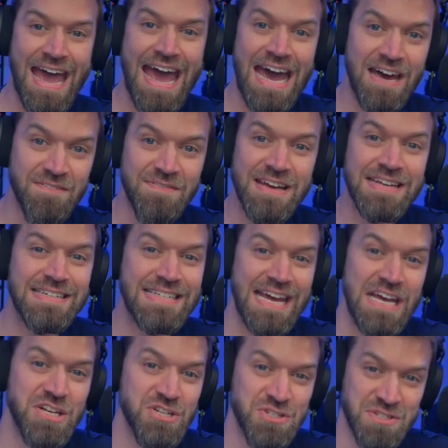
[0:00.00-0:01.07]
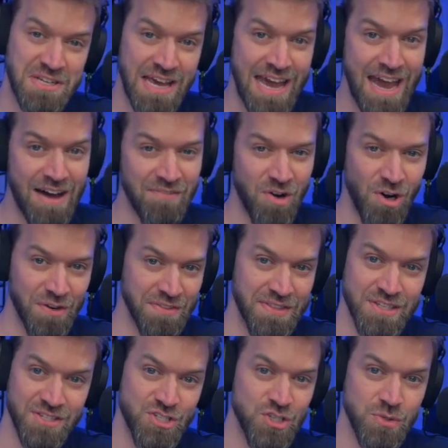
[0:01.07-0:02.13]
advantageous to have on
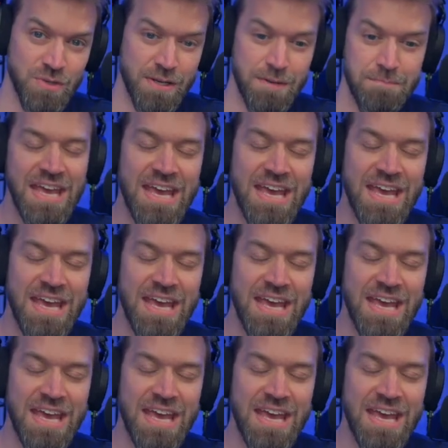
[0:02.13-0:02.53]
this unit.